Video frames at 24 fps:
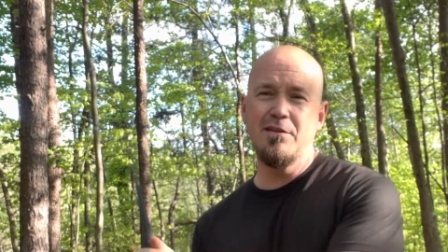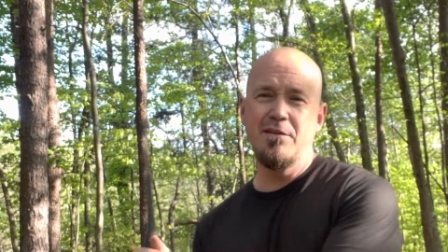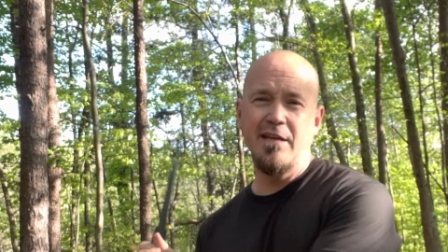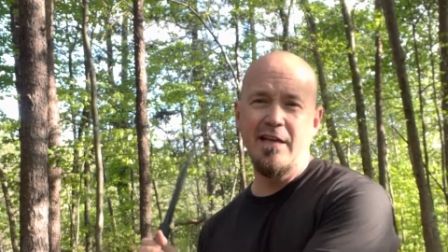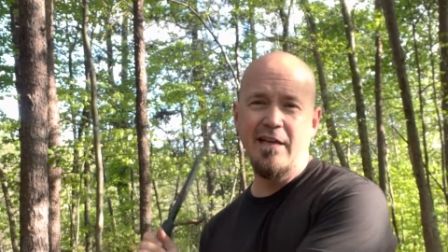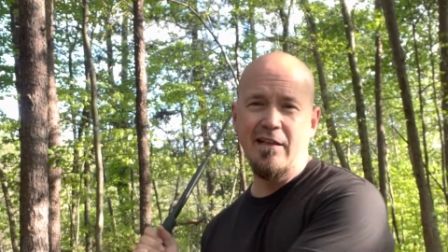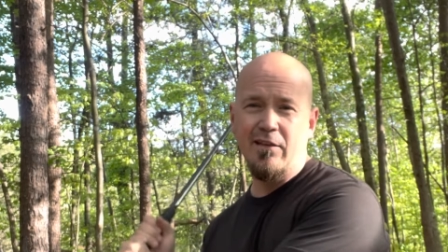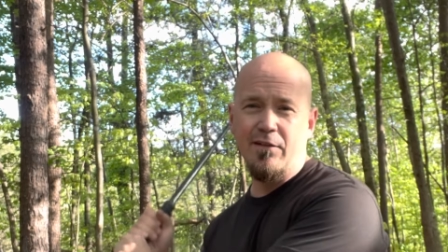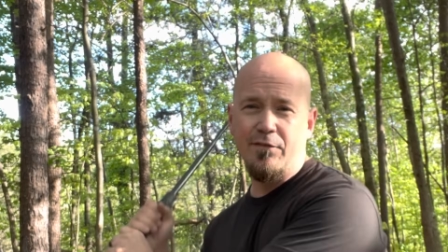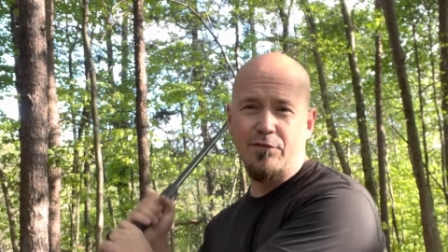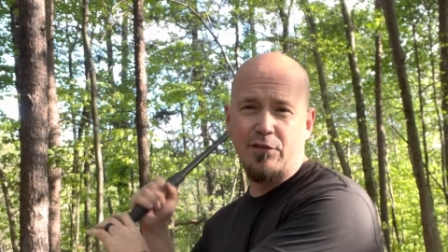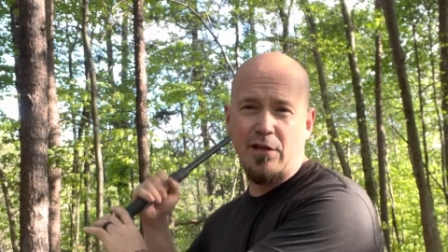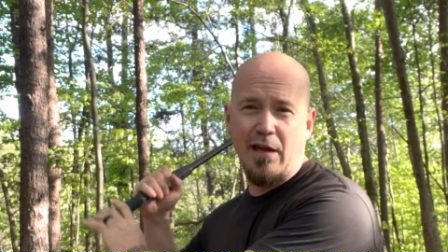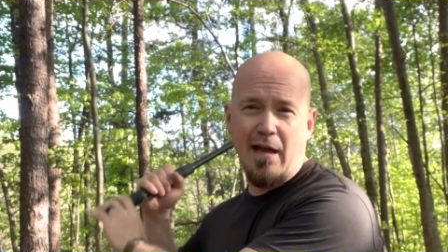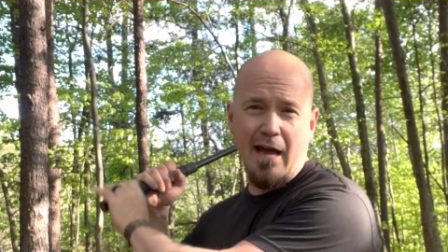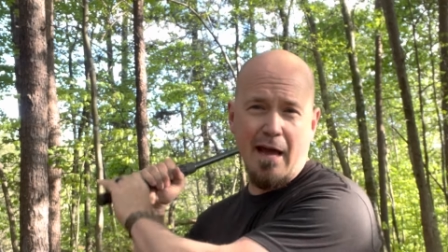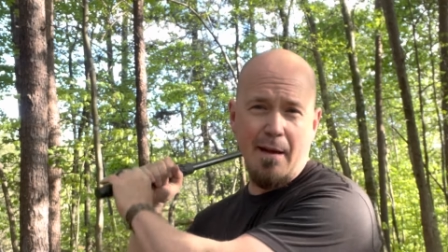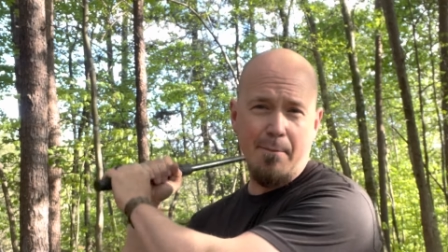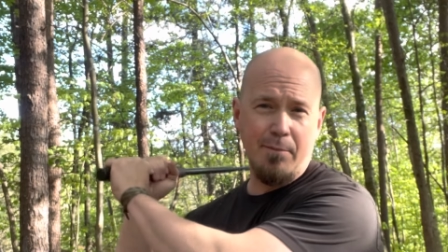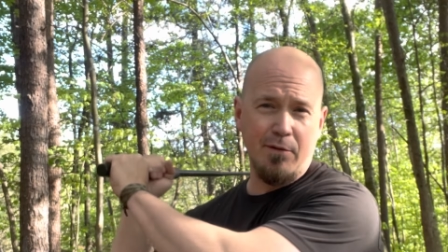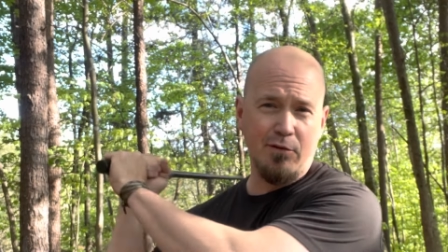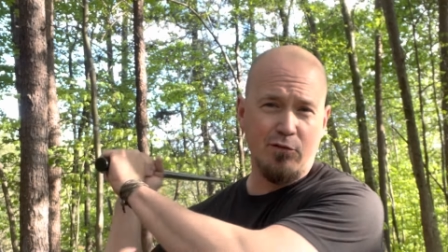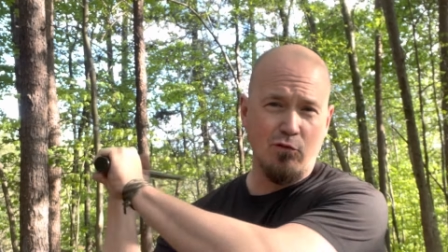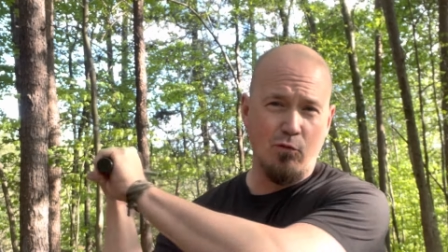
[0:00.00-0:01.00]
deal of
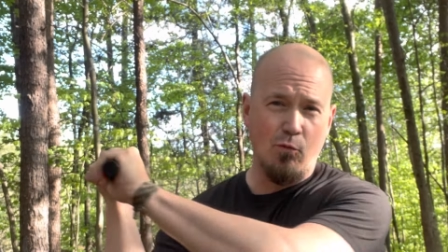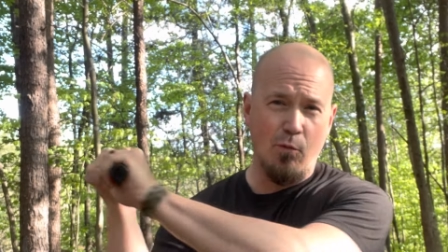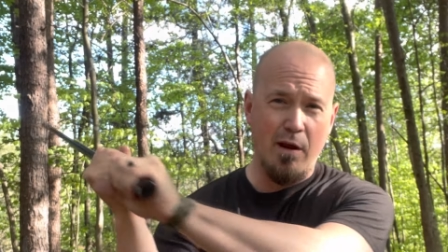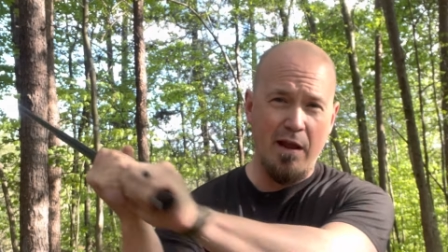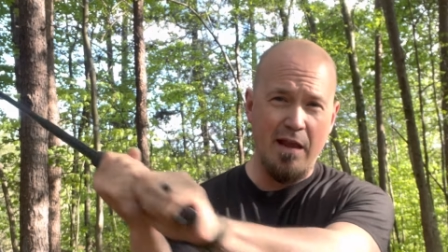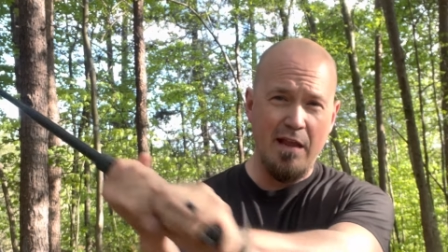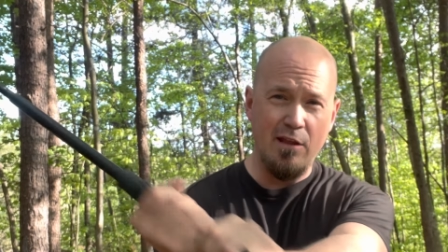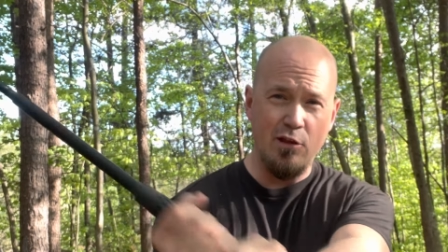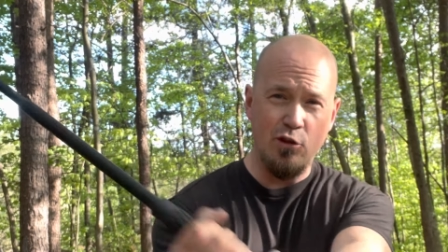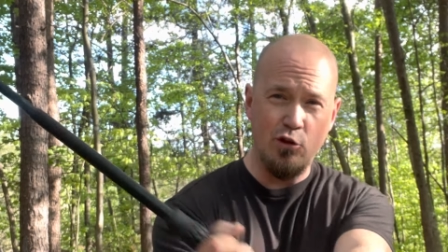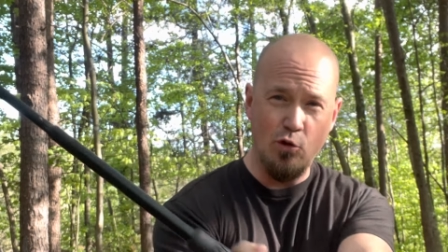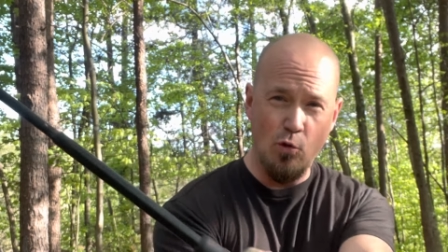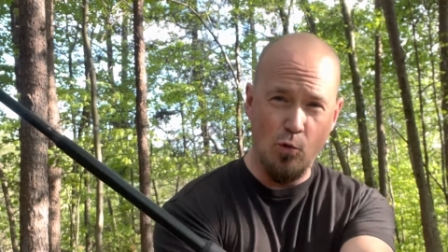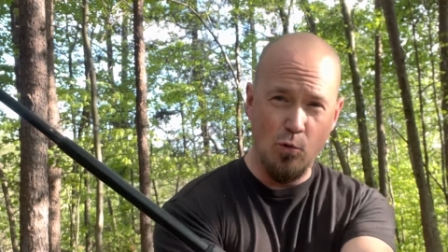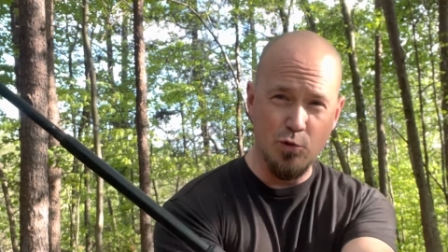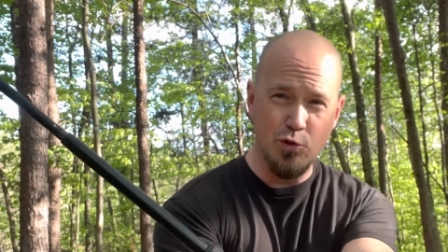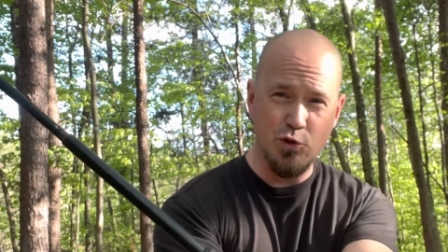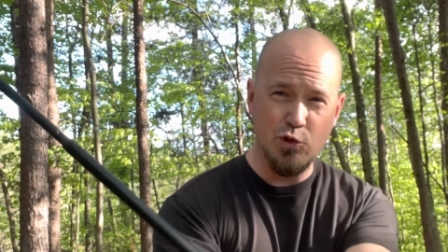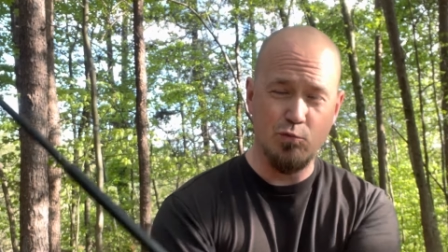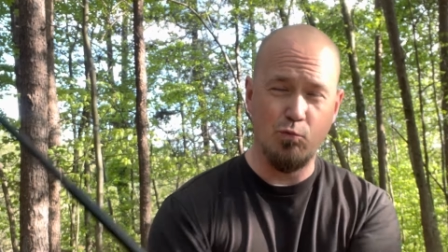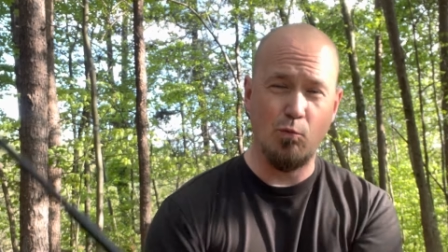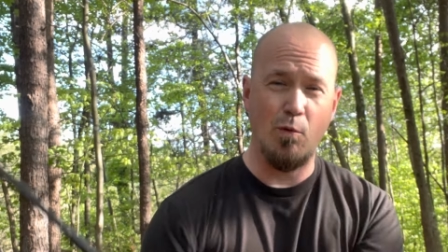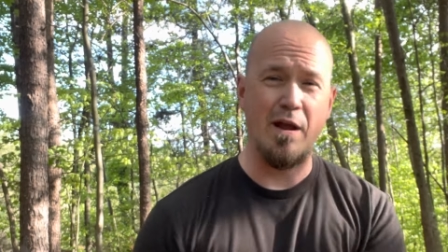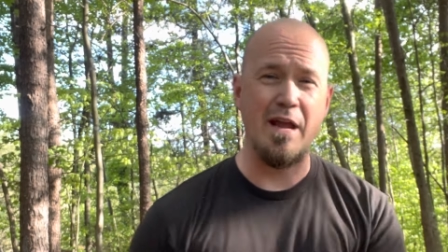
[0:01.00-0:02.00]
time between your
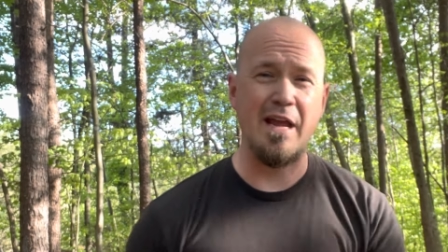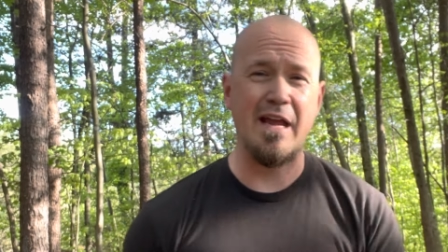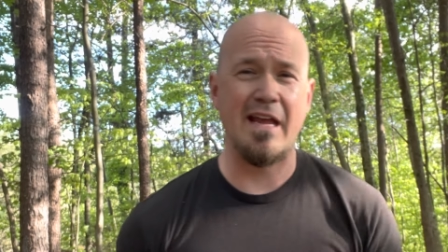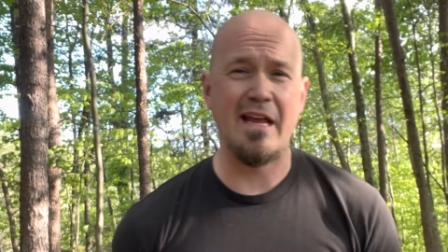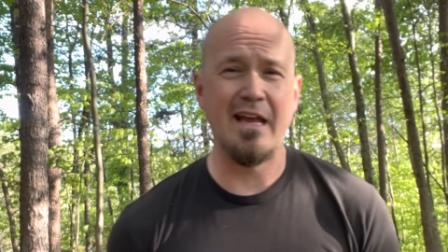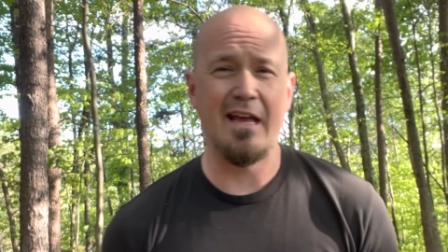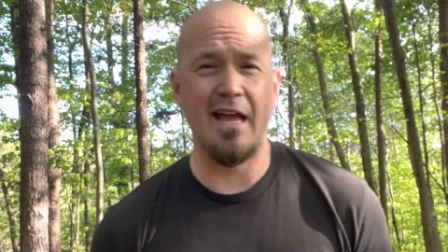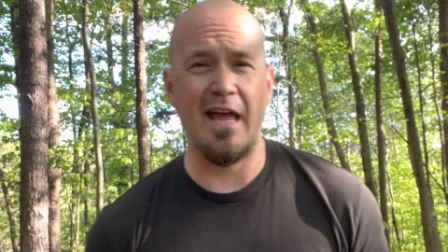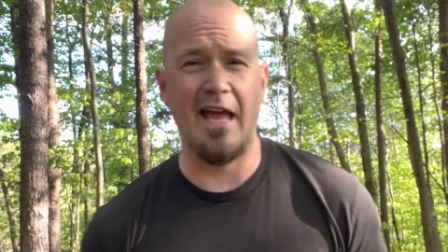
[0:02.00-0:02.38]
swing